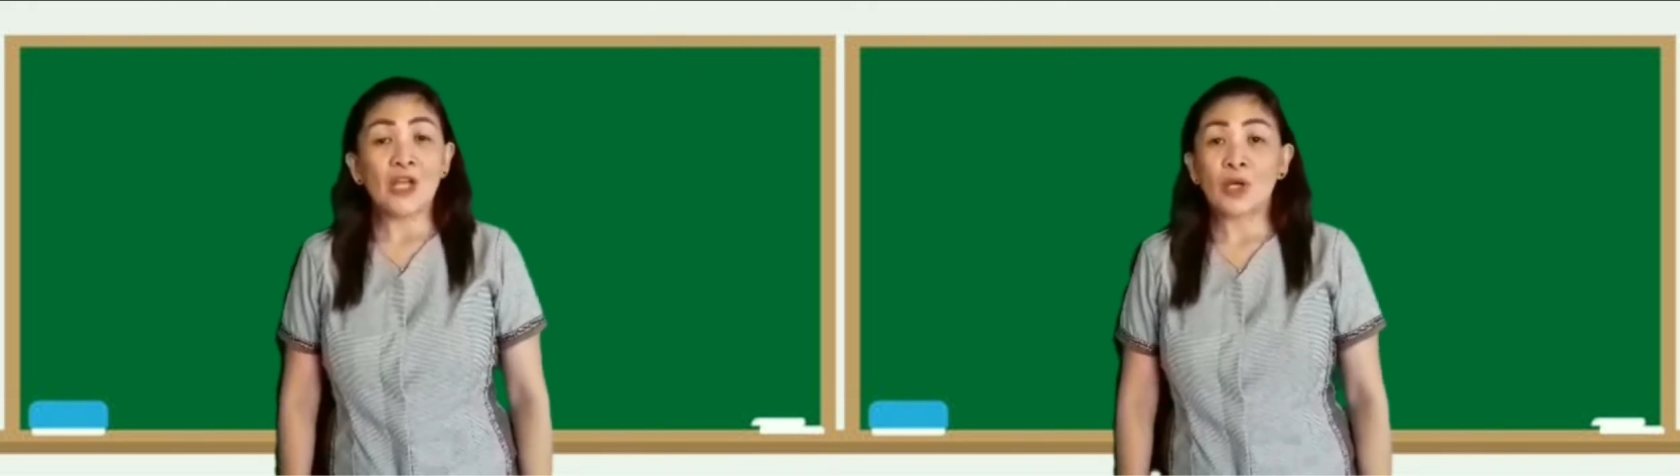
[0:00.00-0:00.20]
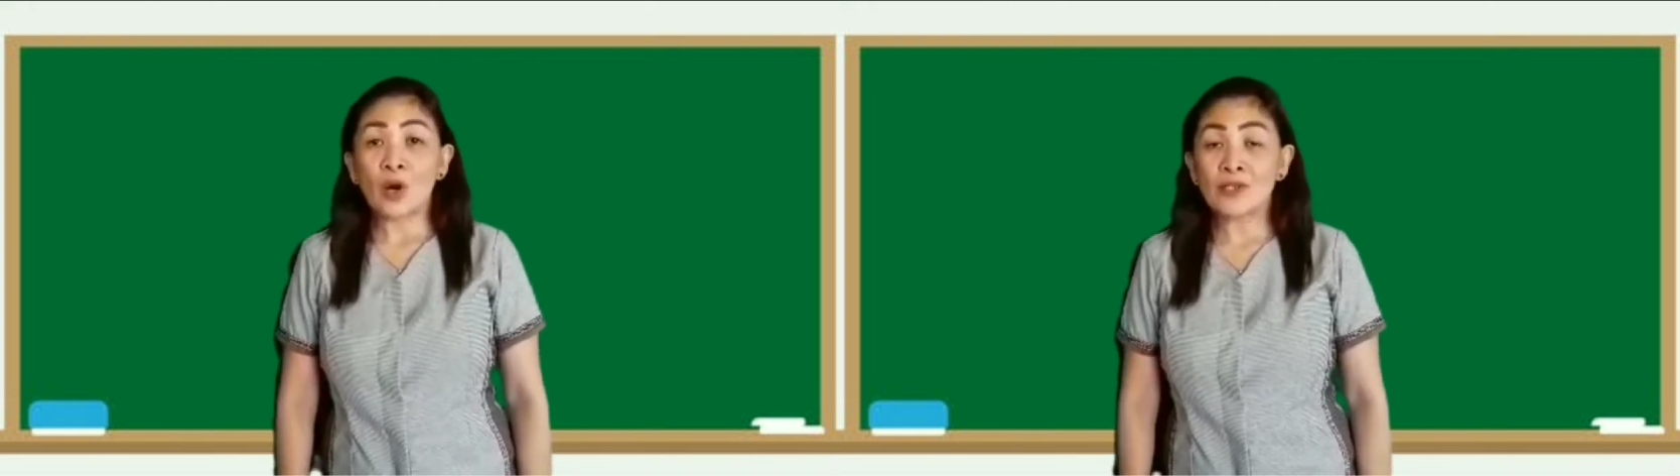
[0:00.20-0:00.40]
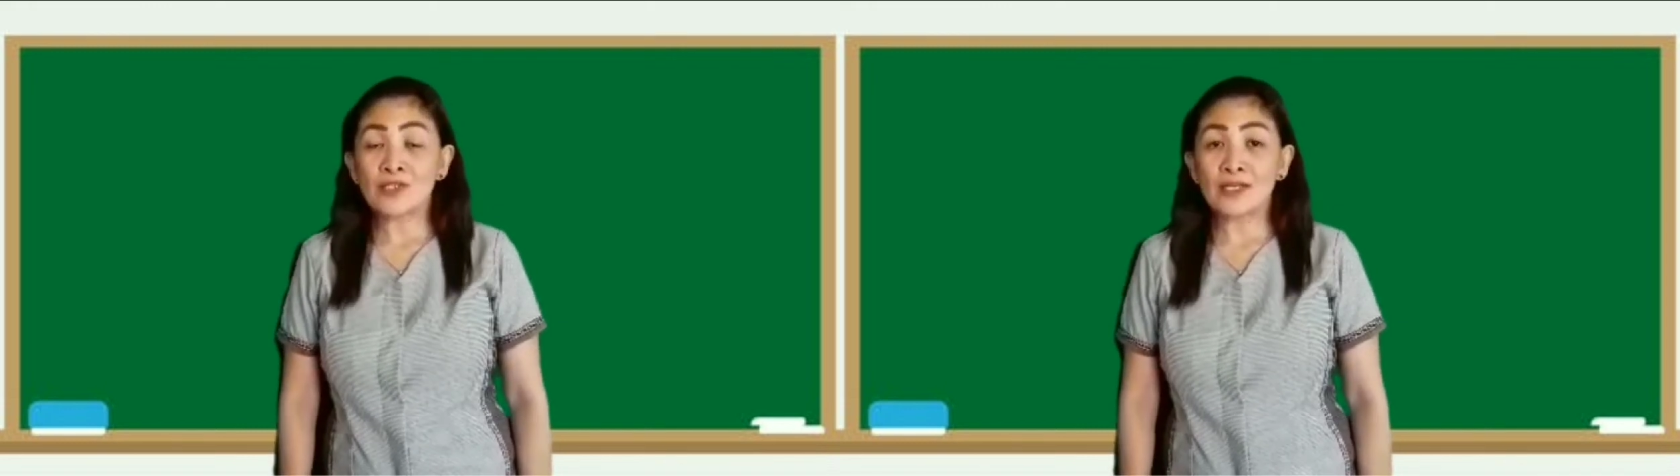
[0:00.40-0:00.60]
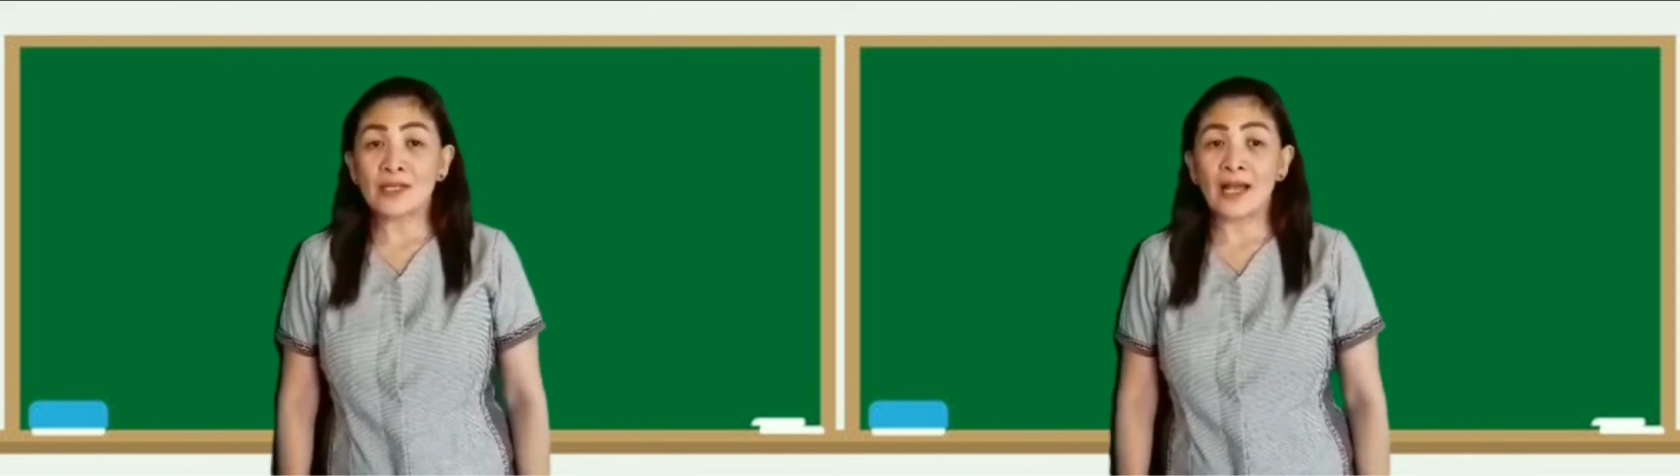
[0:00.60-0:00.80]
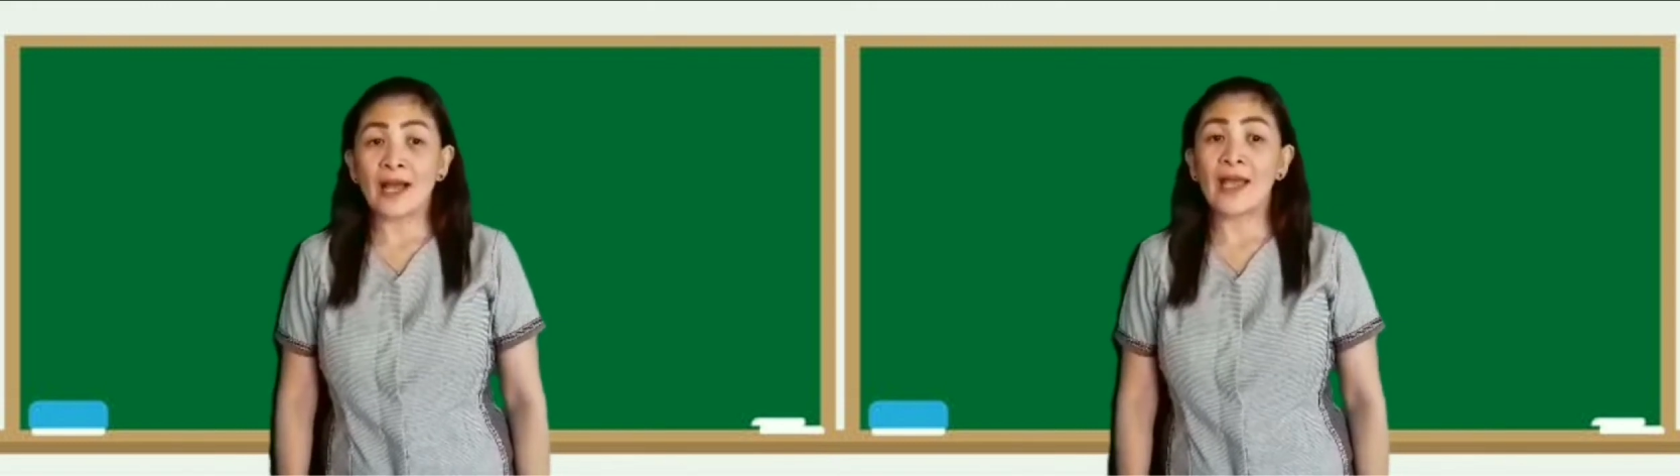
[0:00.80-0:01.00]

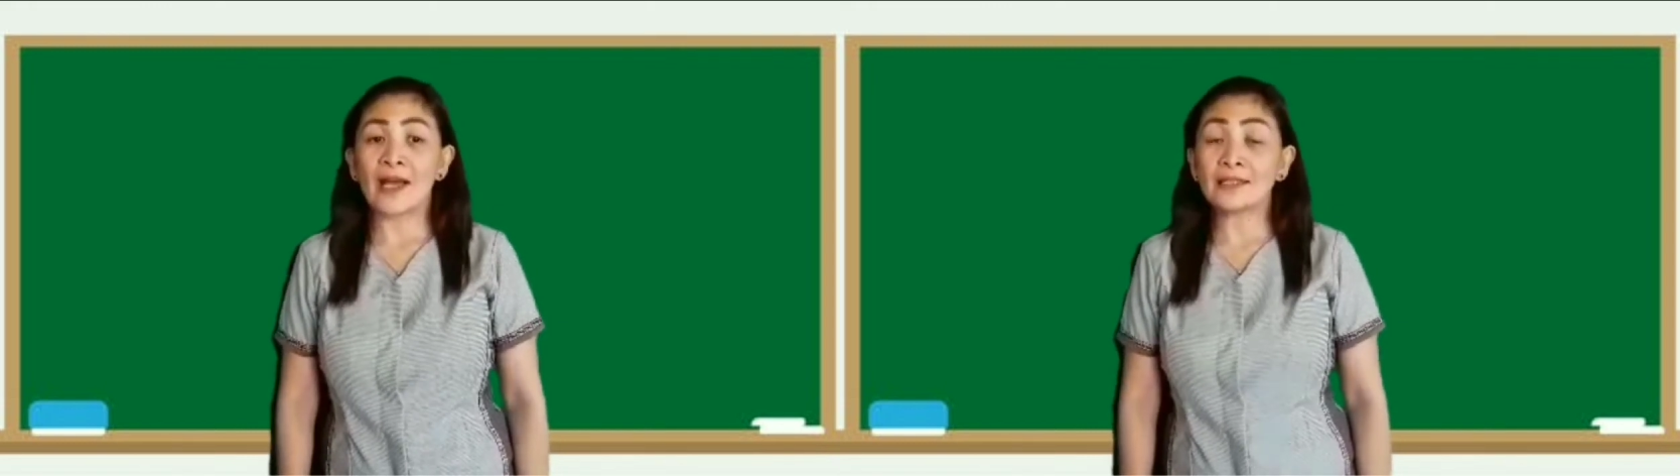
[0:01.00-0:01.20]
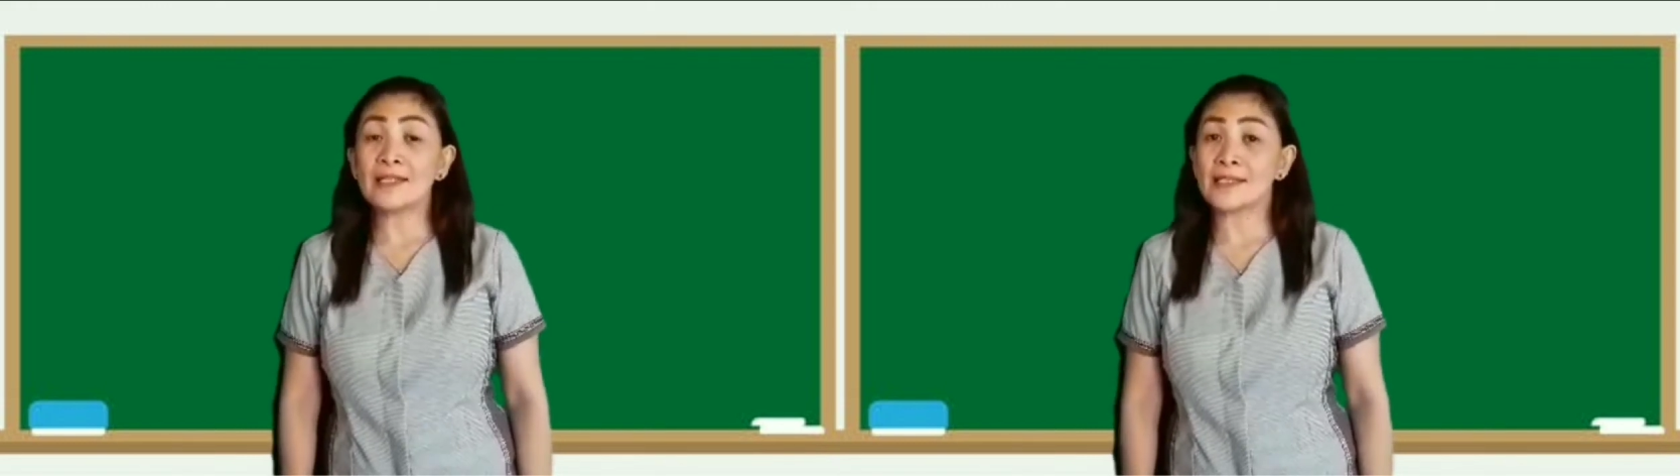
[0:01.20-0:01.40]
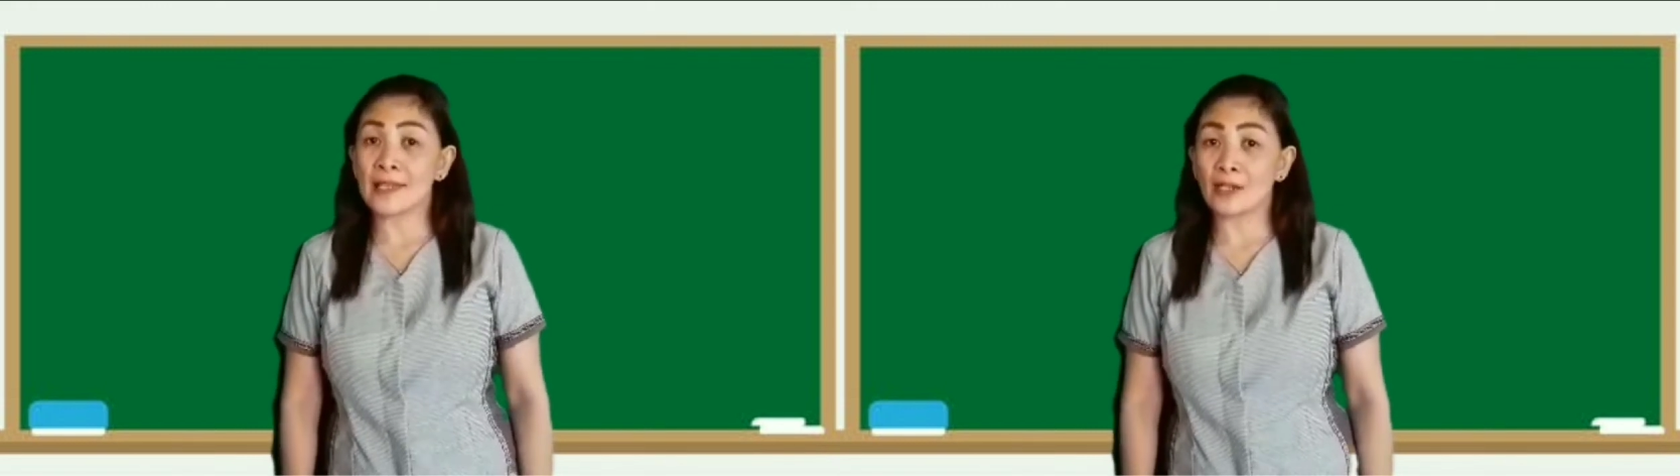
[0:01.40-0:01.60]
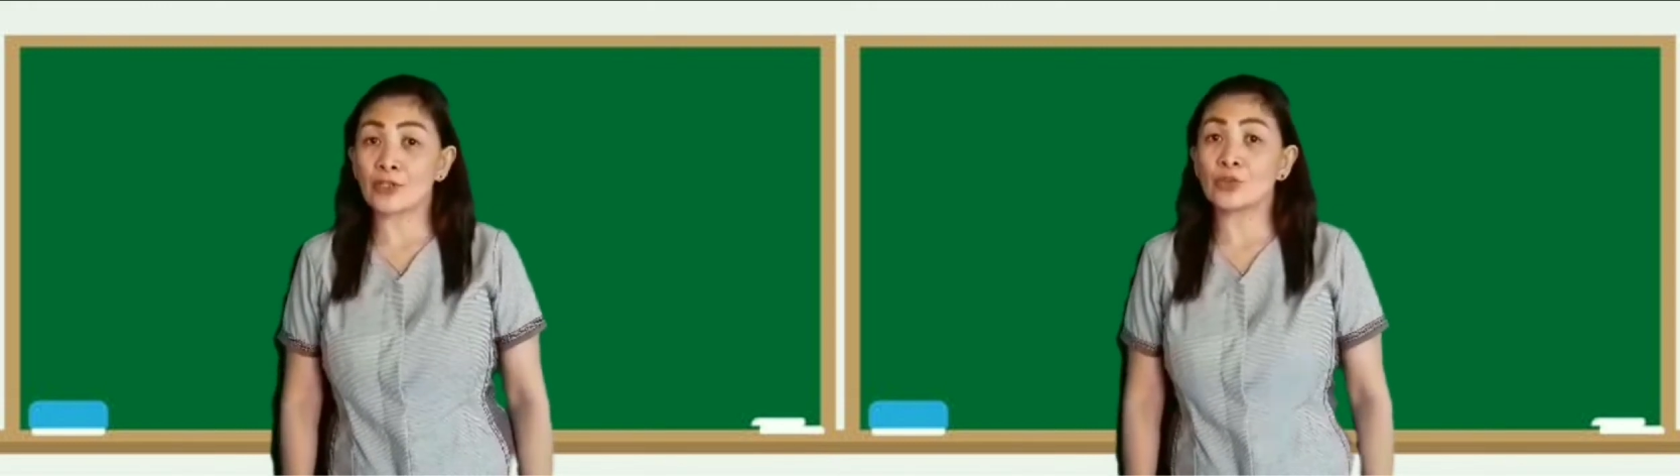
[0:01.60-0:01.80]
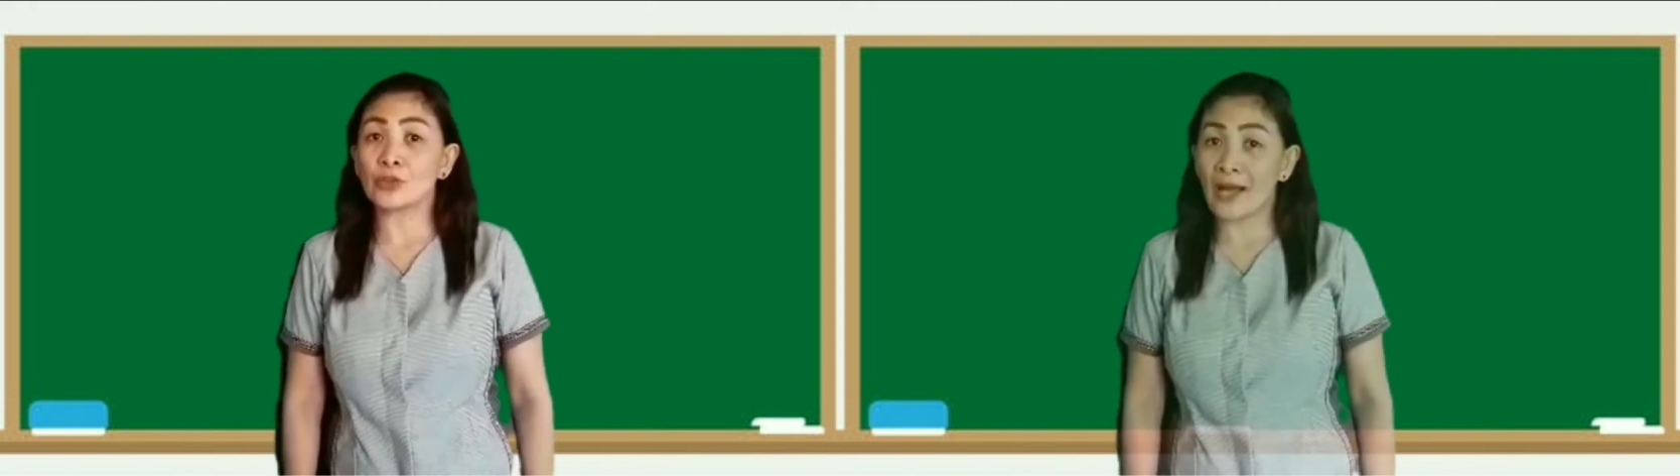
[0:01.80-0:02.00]
causing a healthy cell
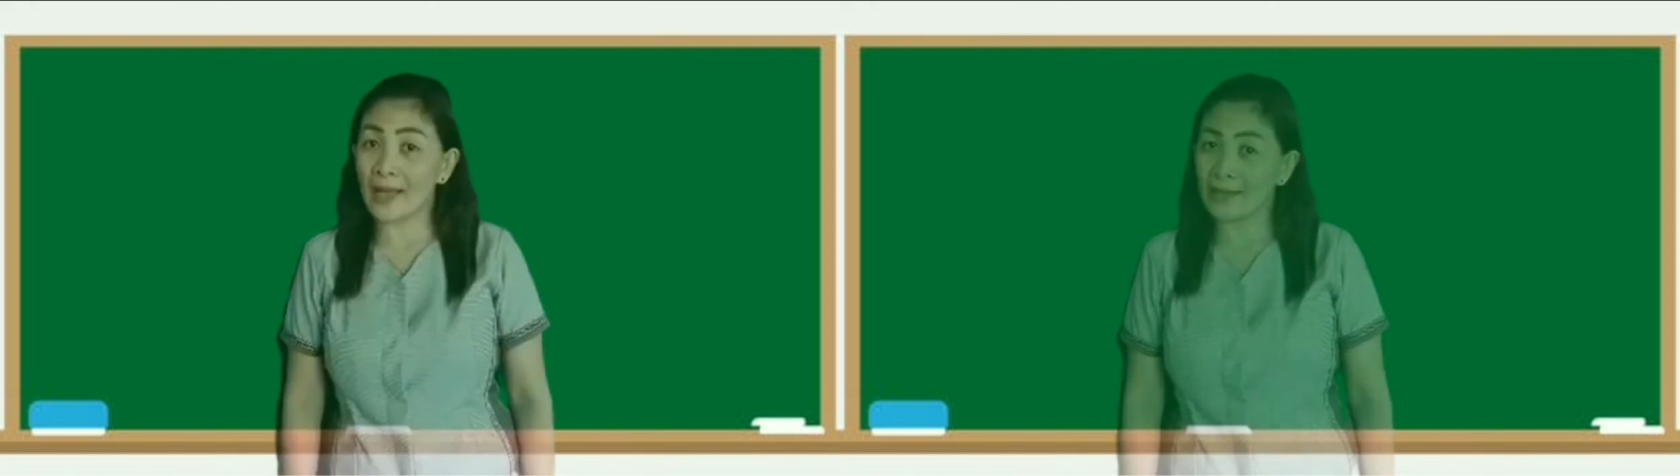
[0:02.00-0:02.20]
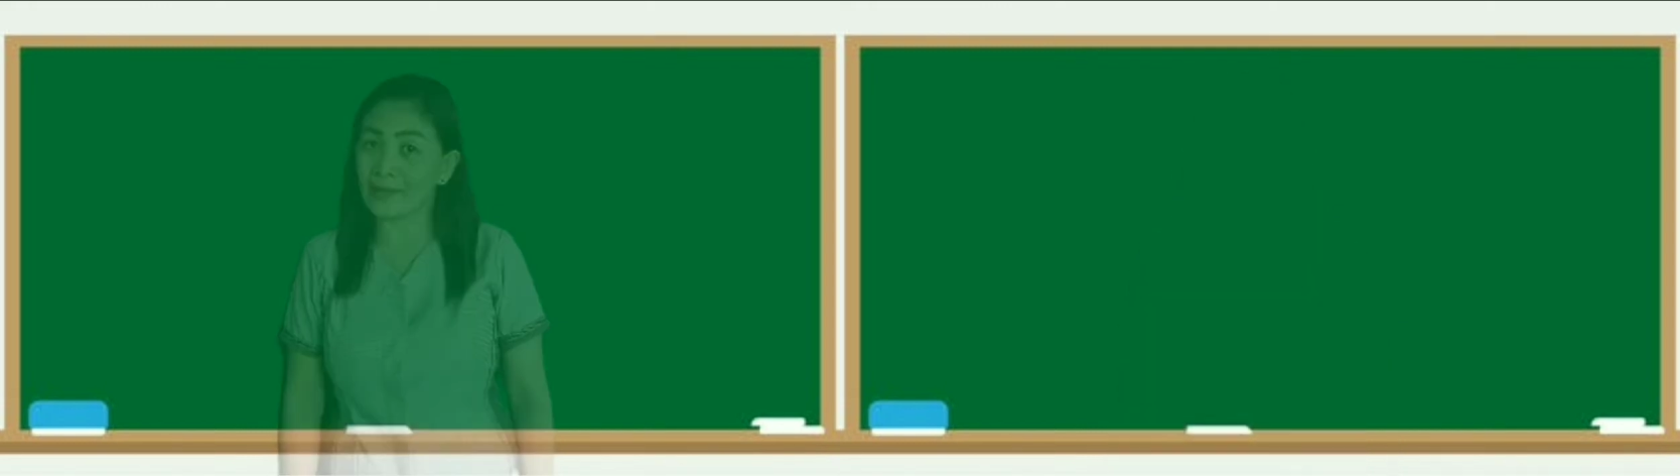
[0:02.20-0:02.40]
to die.